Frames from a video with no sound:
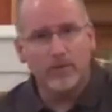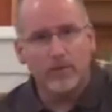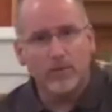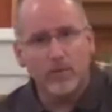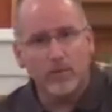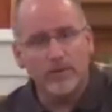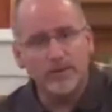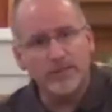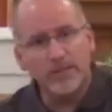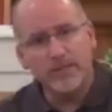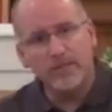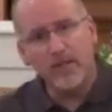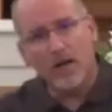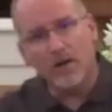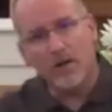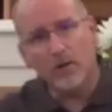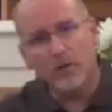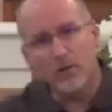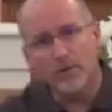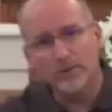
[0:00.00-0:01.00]
We see
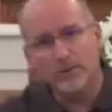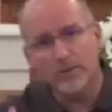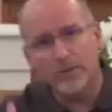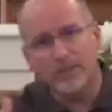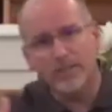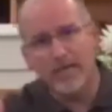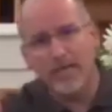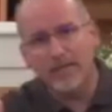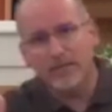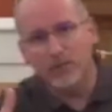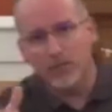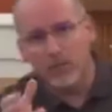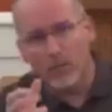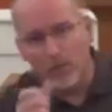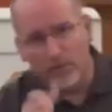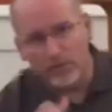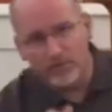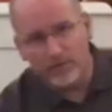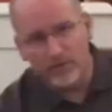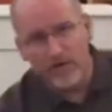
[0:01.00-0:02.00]
not only to take the
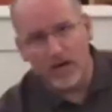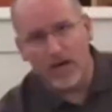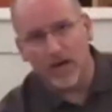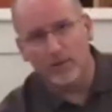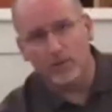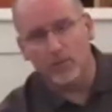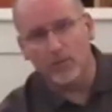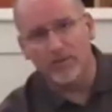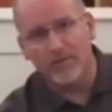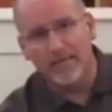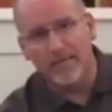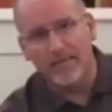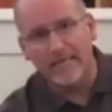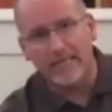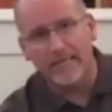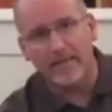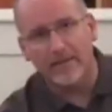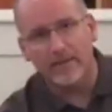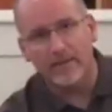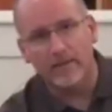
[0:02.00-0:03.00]
word of God
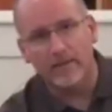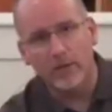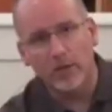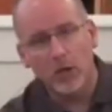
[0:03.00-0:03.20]
within,